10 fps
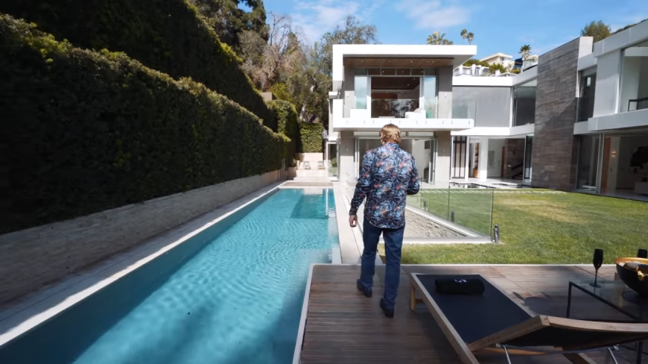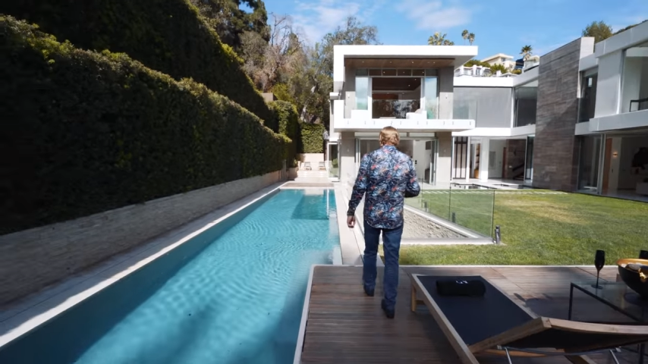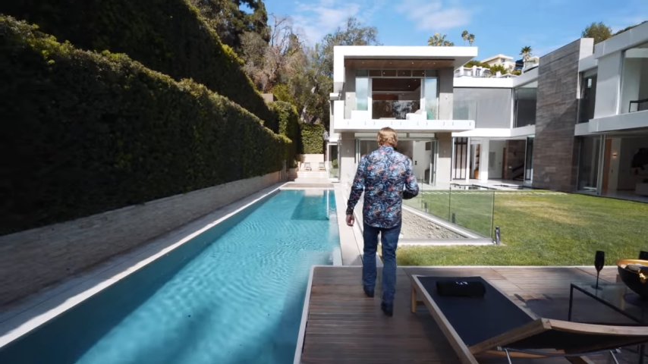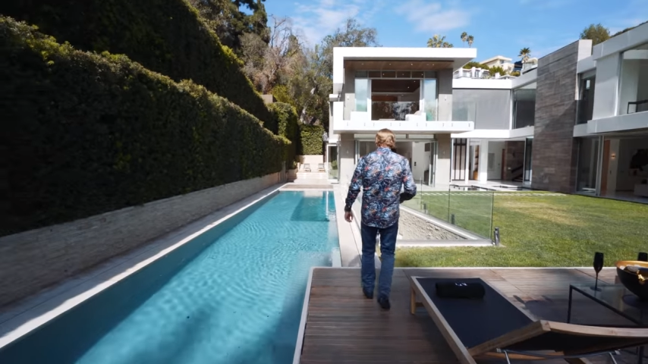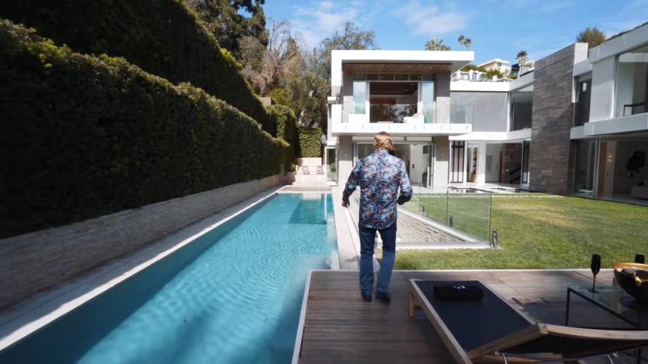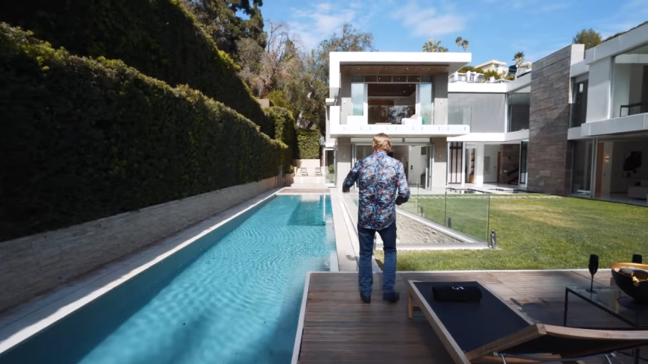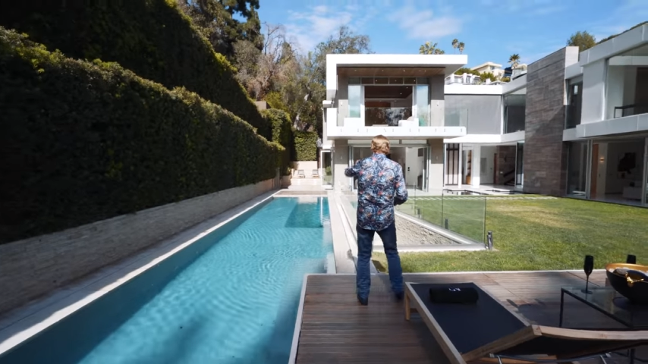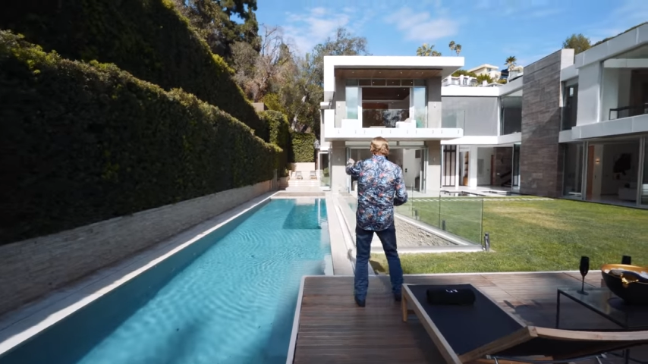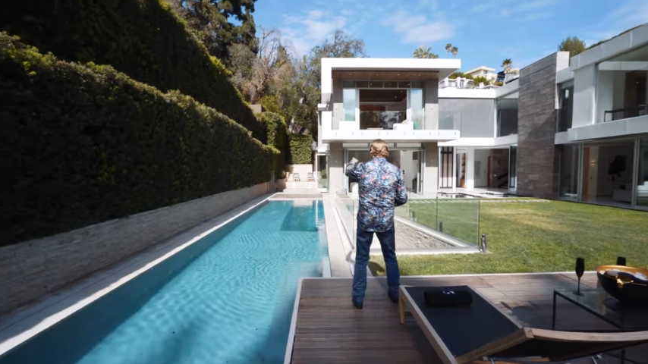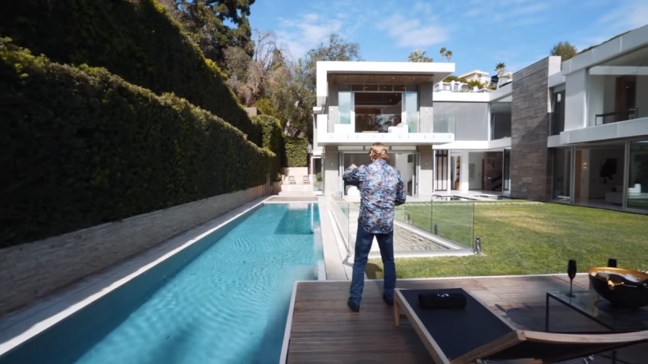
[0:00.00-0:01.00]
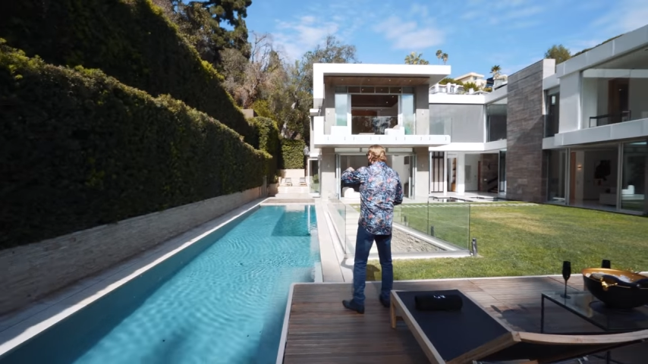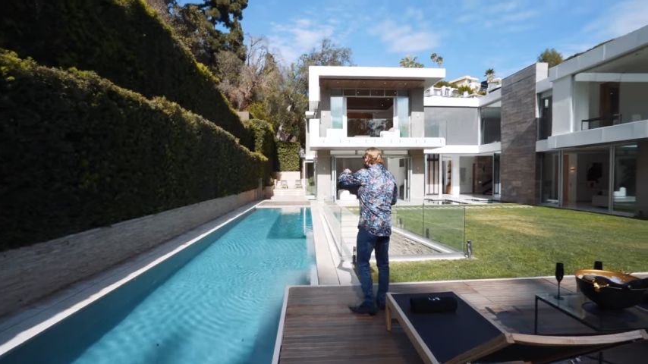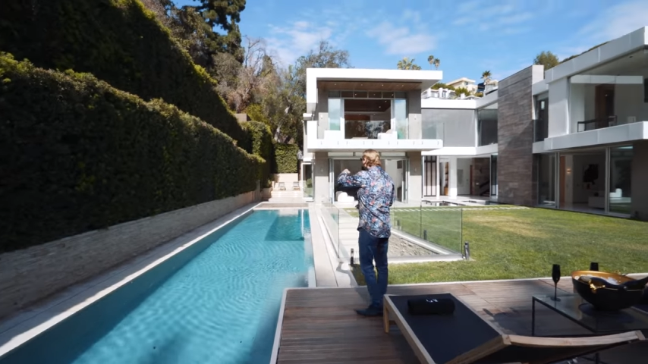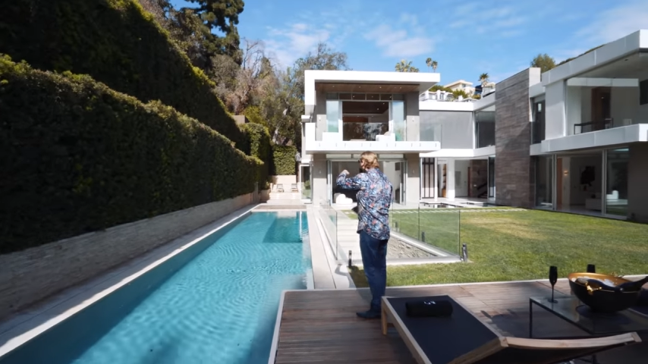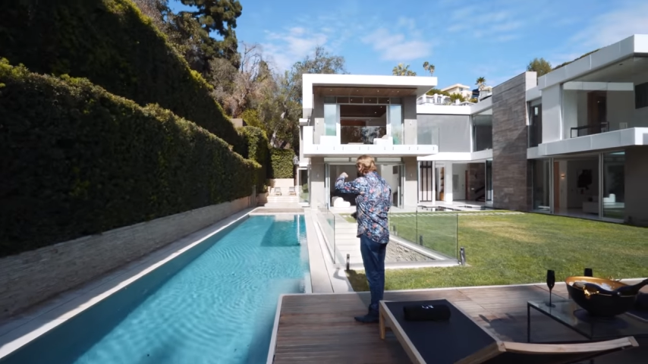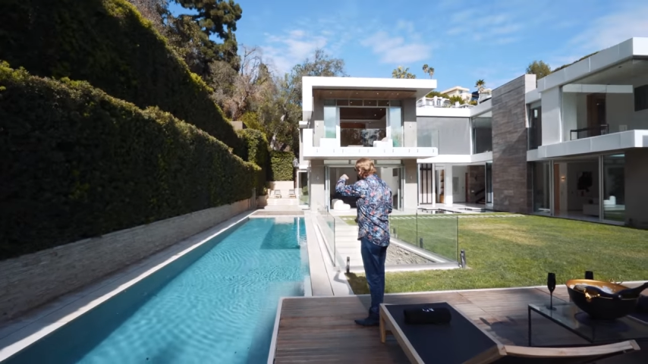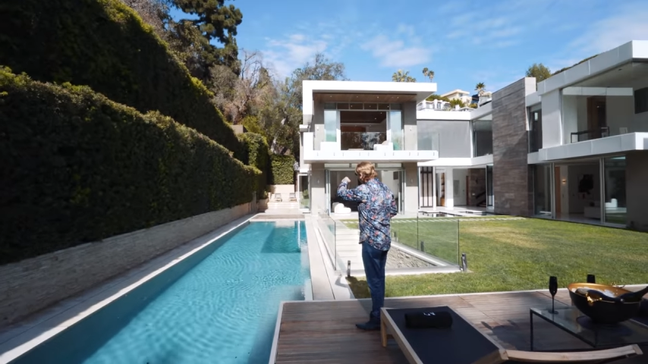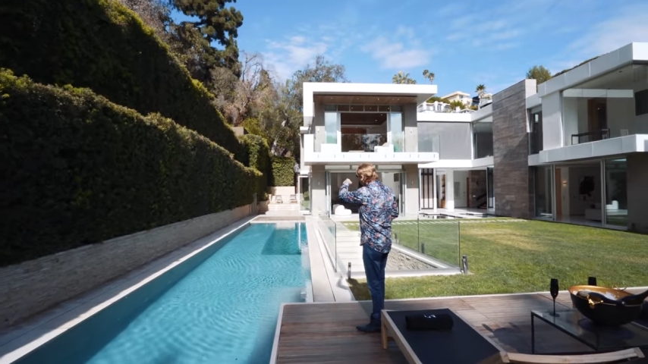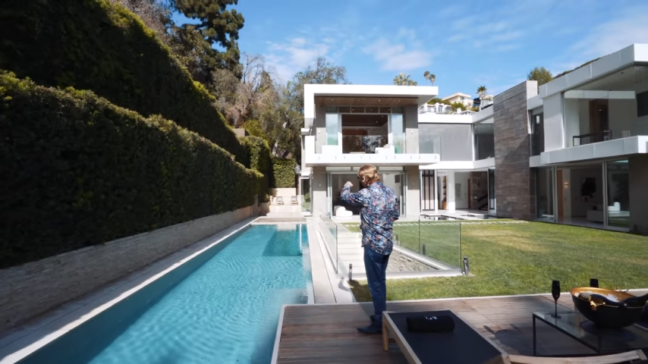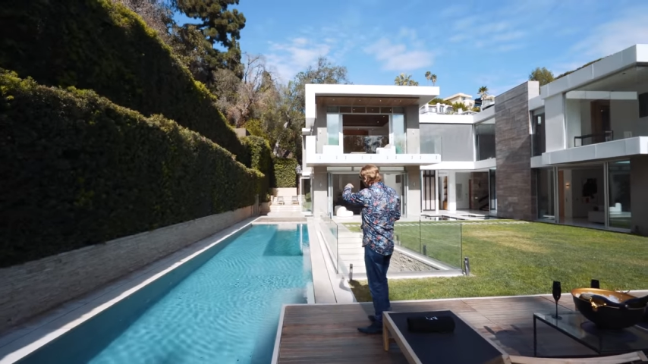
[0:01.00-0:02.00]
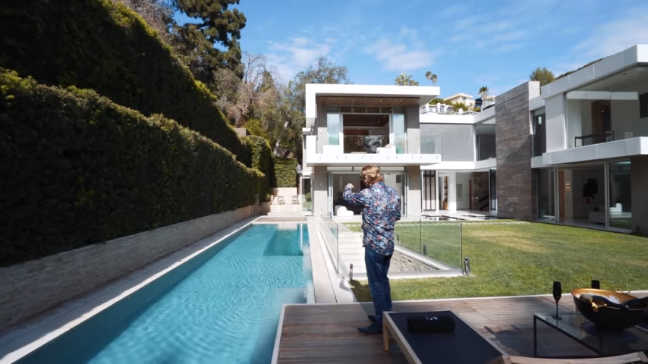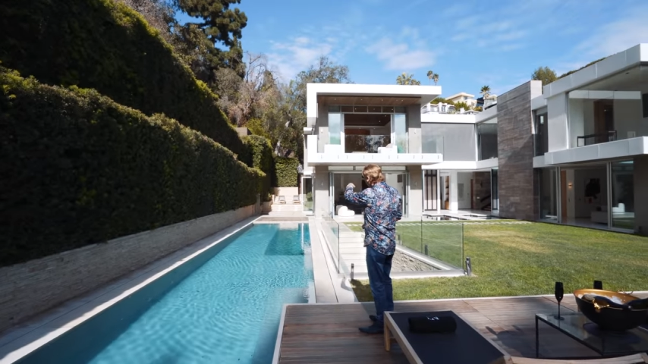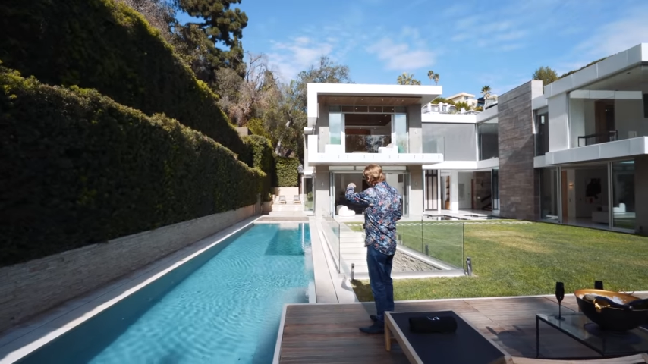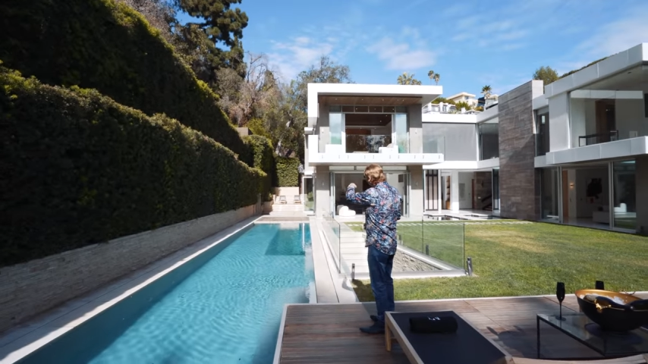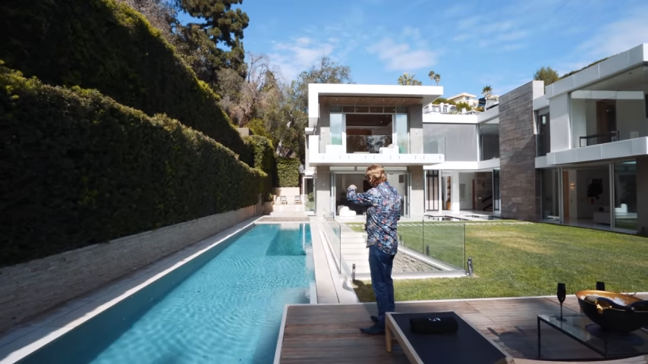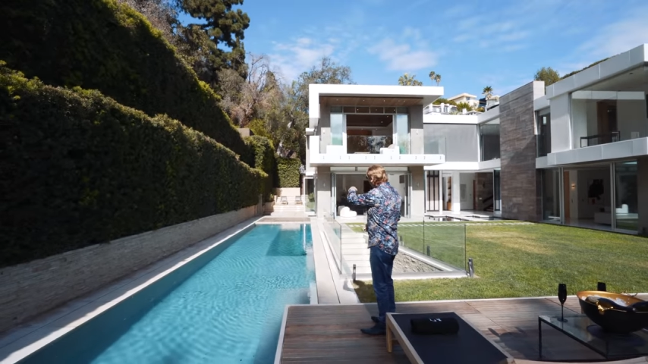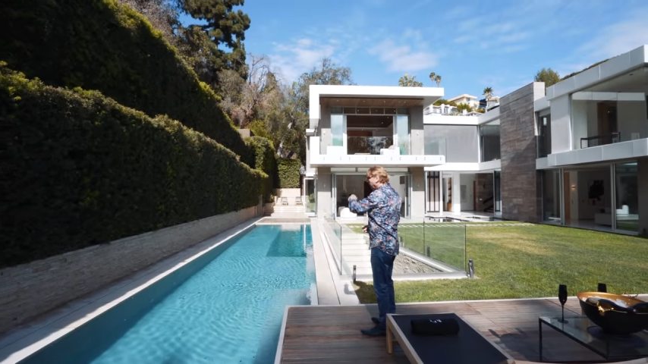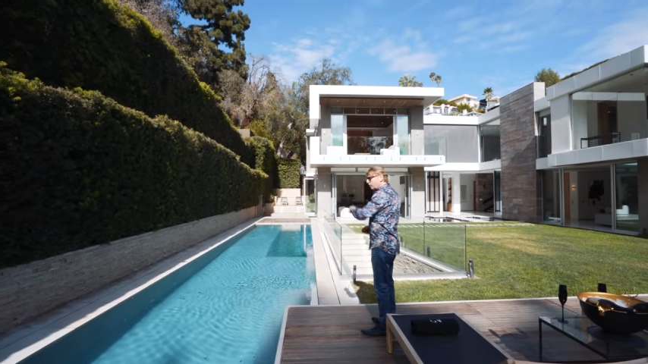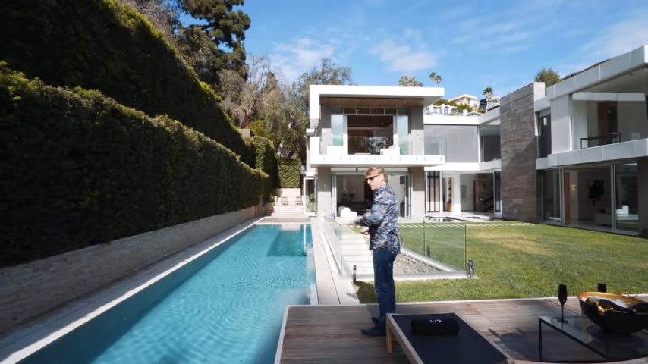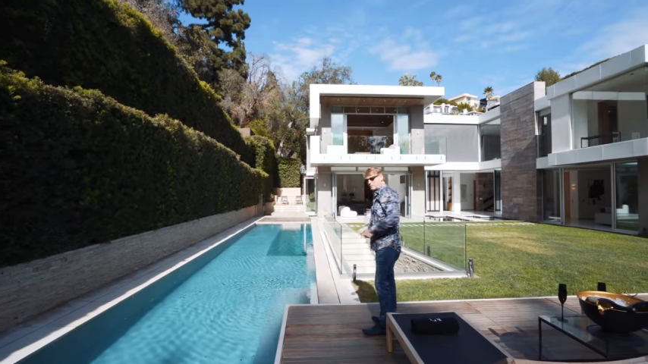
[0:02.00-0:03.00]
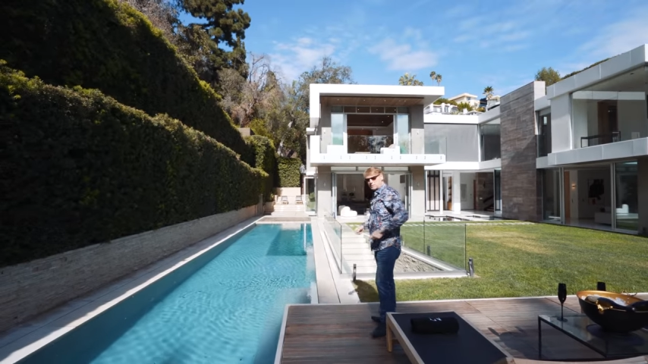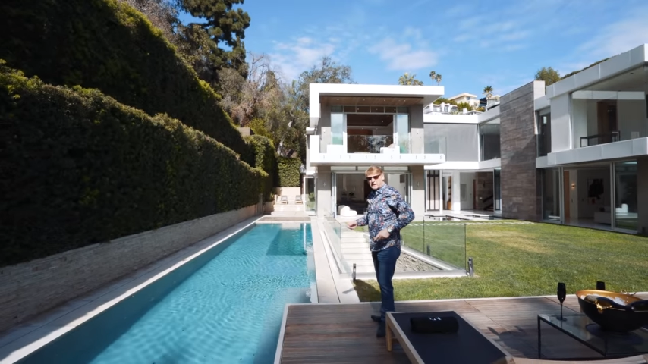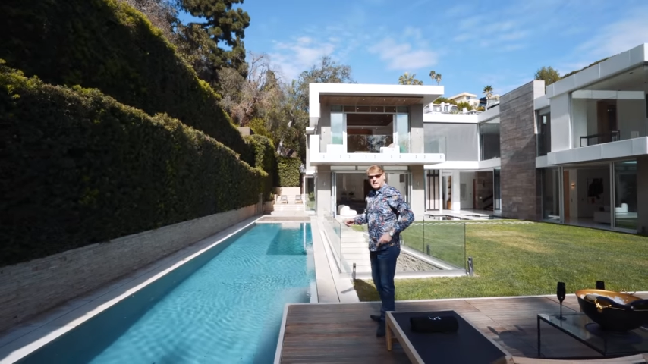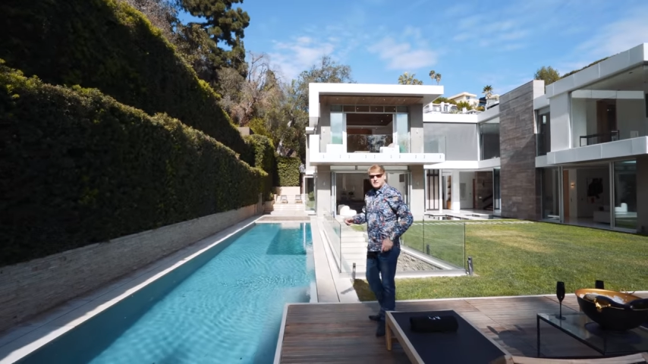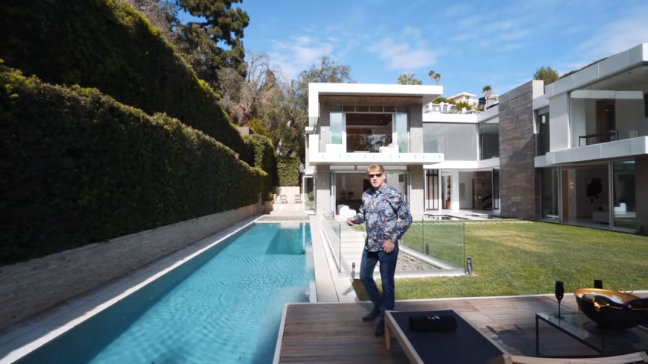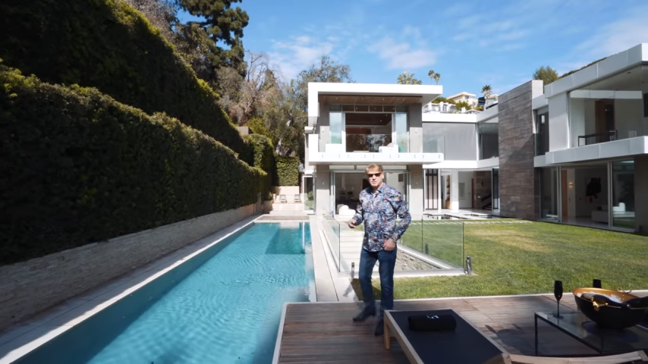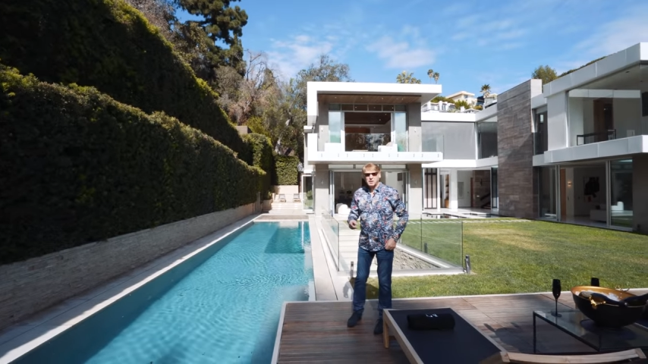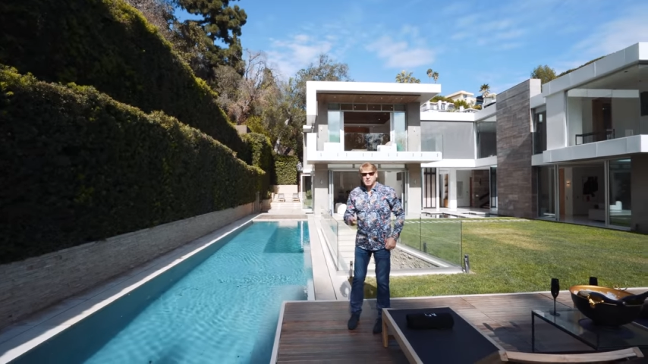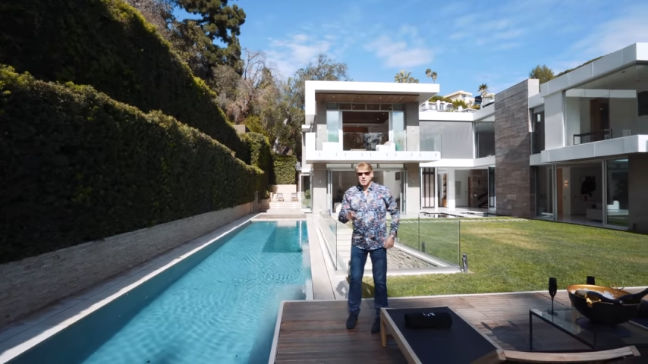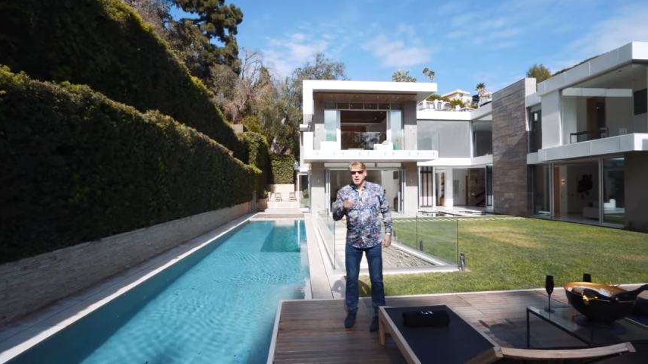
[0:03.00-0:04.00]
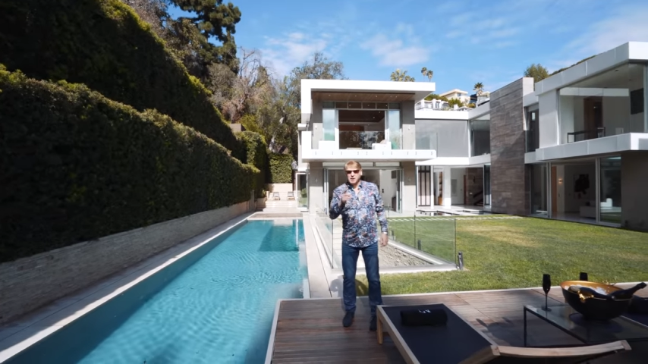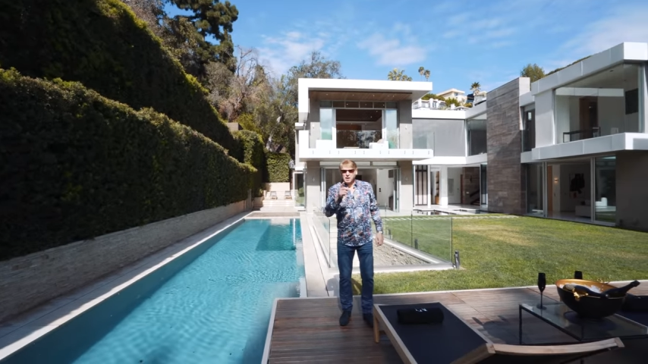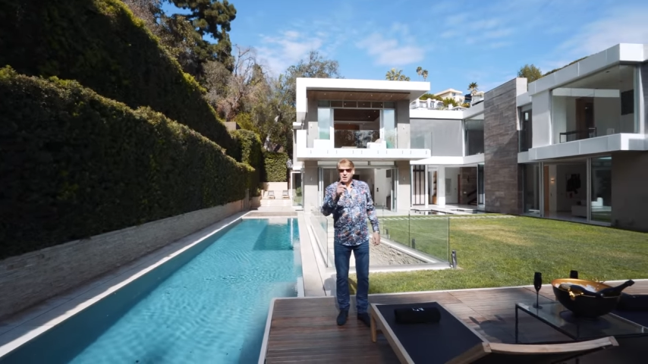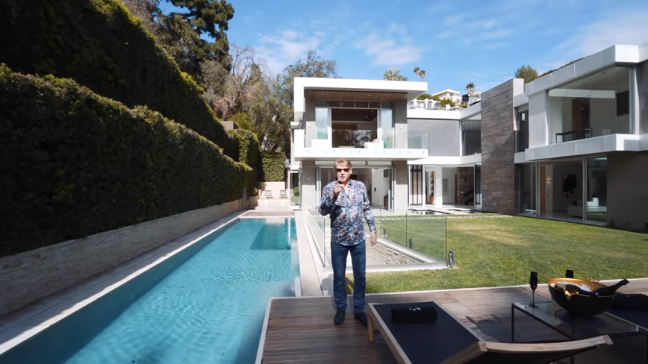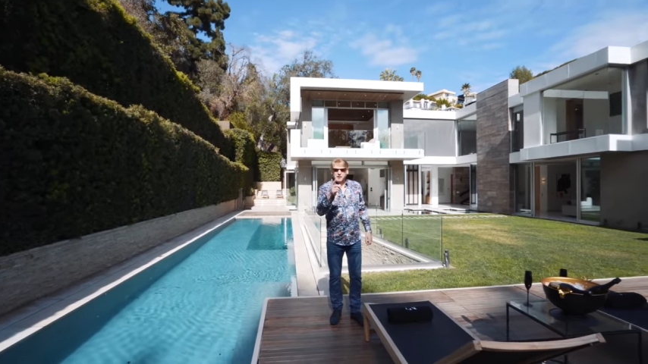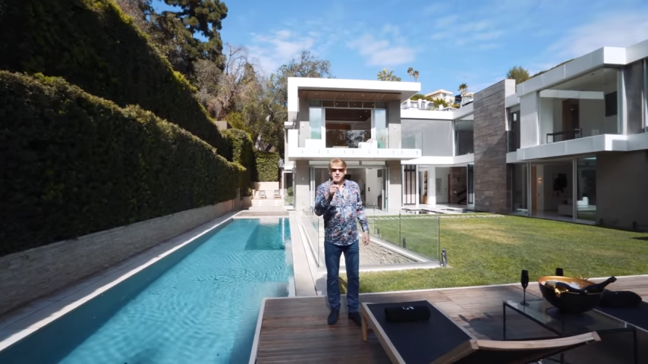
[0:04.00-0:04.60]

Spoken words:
(no speaker visible)